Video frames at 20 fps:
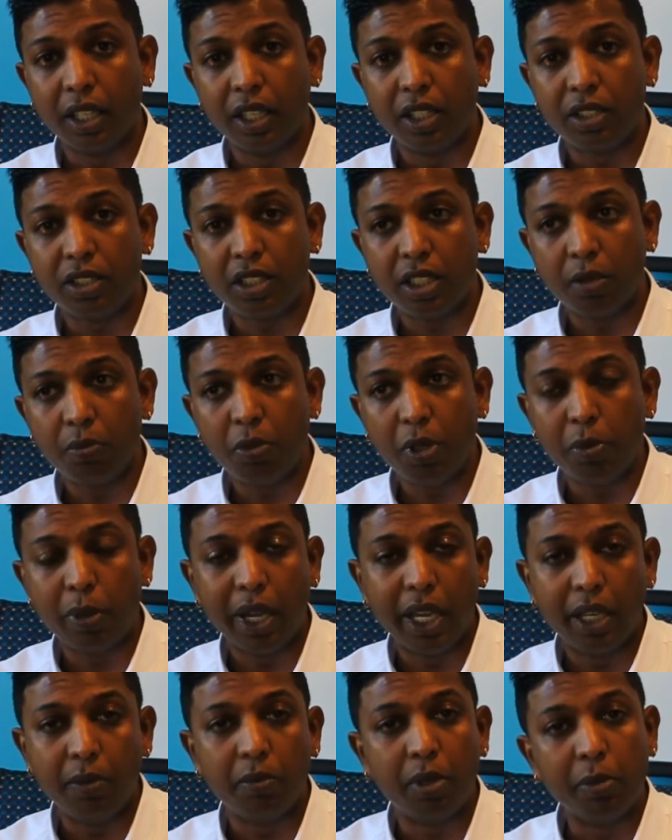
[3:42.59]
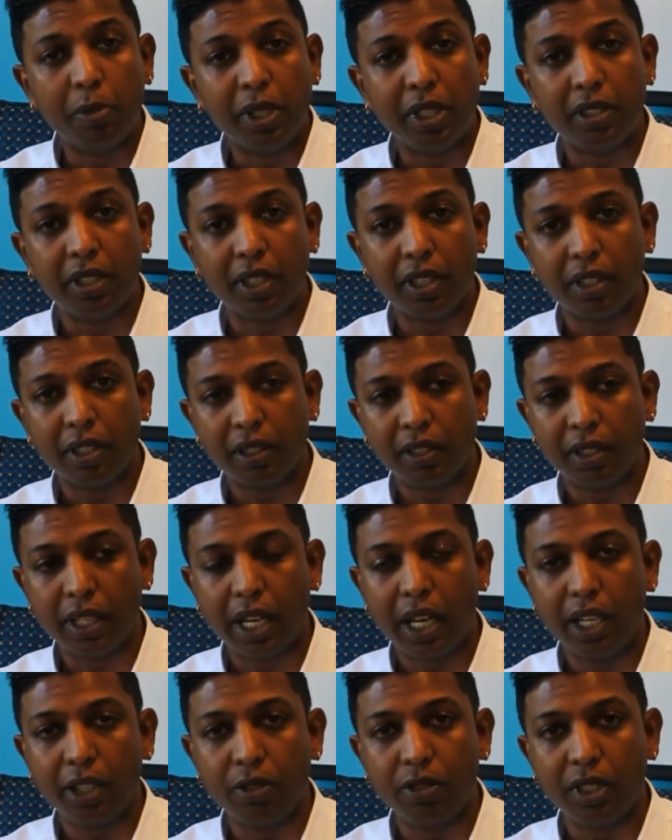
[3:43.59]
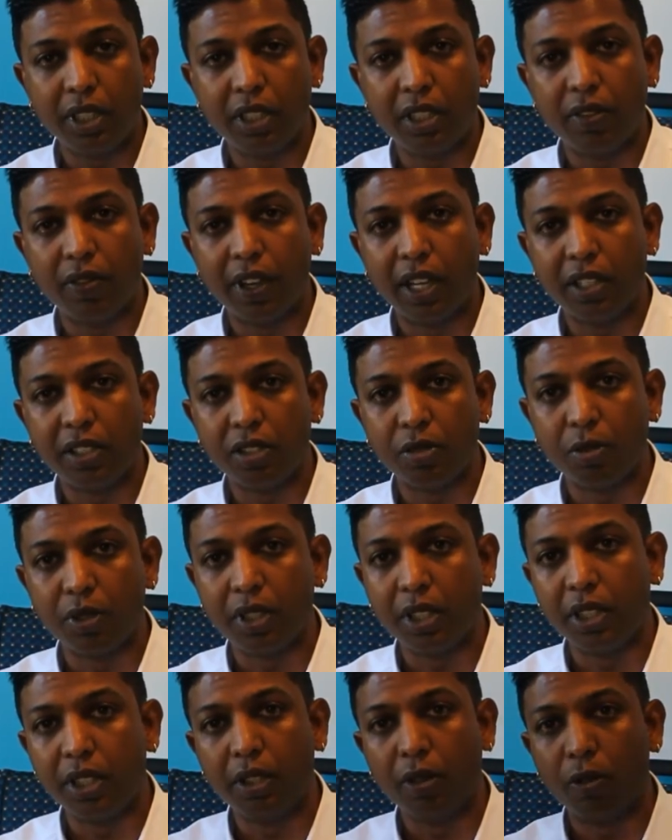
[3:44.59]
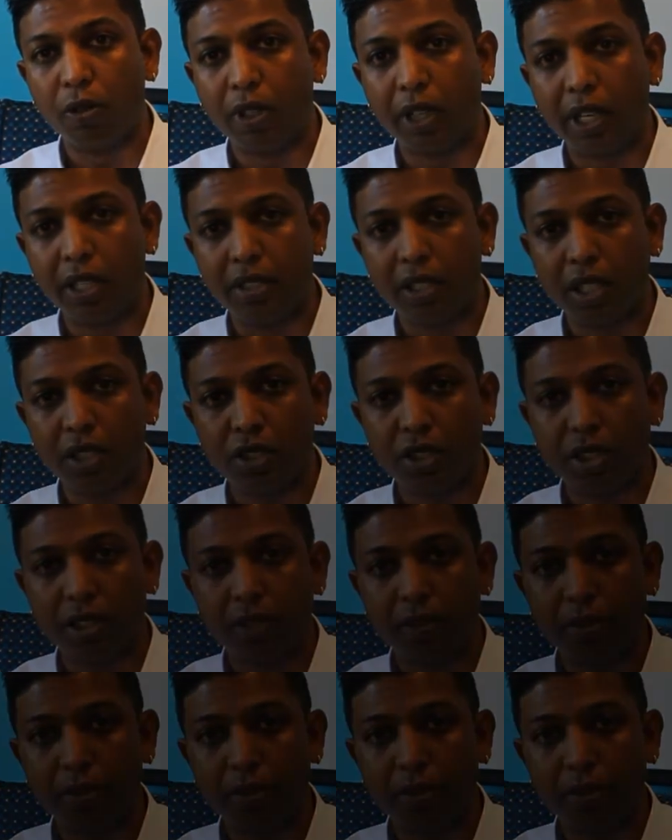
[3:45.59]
simply by implementing the IoT devices within the organization.